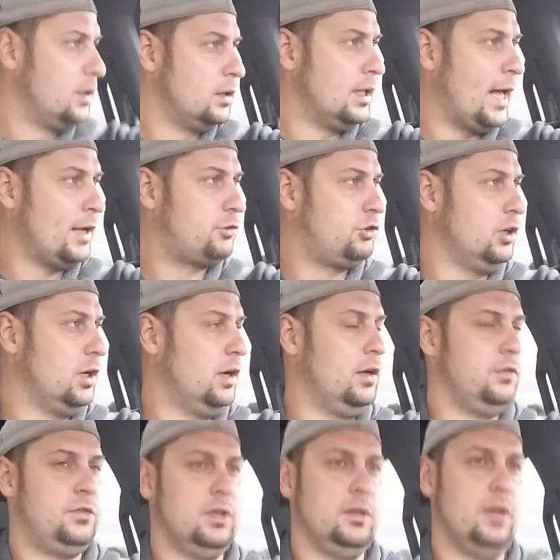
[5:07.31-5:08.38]
Last year I
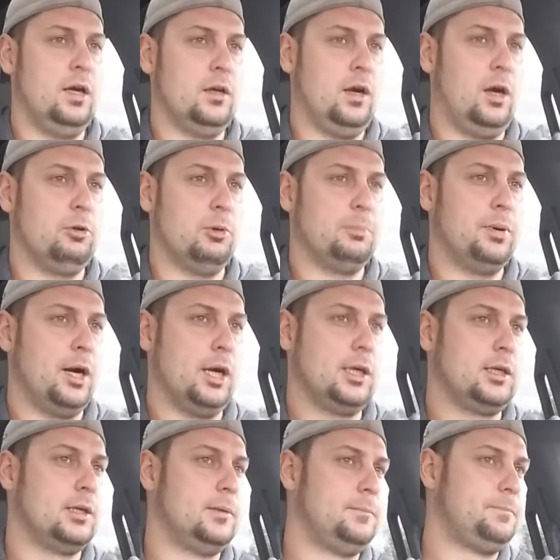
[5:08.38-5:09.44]
was in Algonquin Park,
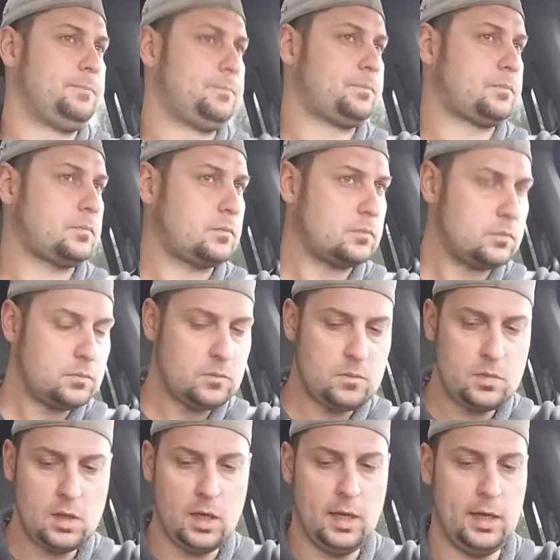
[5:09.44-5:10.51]

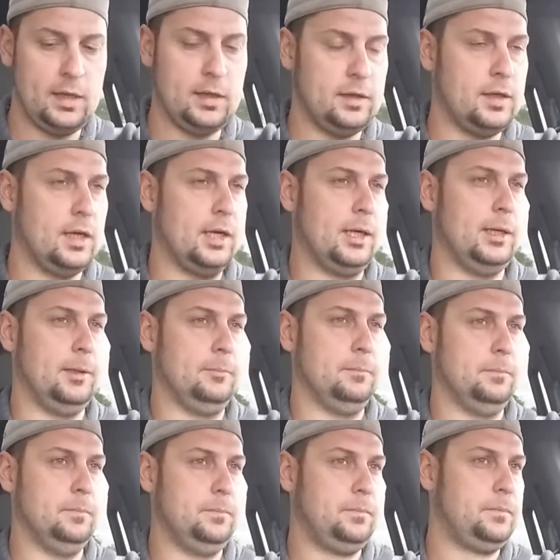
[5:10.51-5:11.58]
and
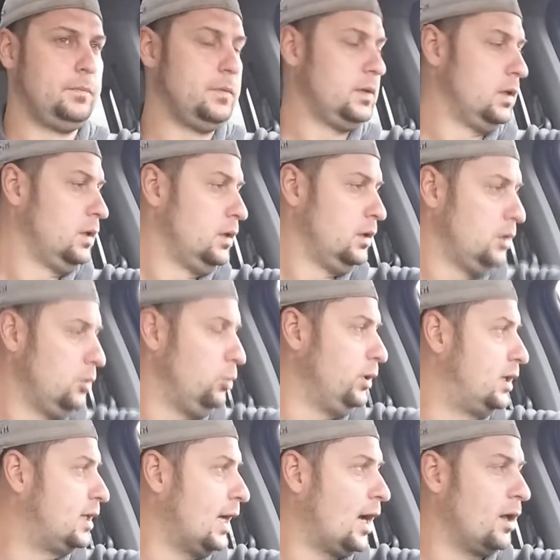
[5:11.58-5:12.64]

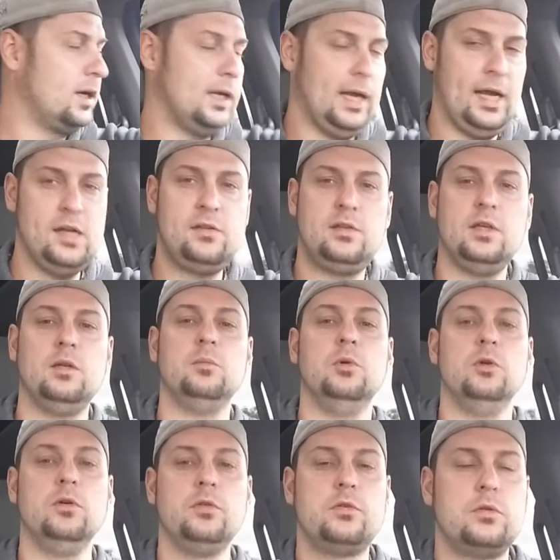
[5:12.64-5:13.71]
we counted 18
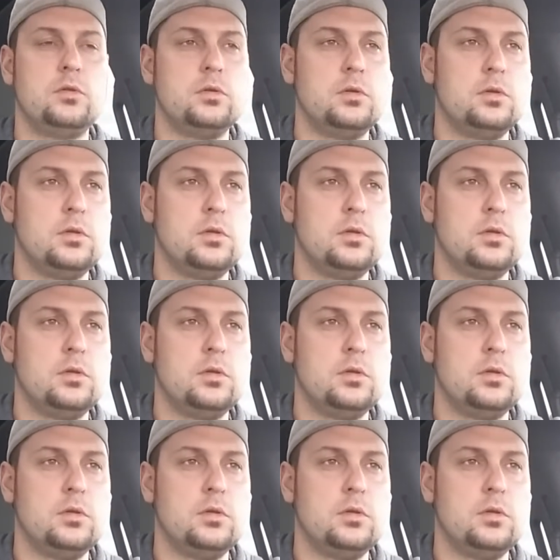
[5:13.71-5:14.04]
moose.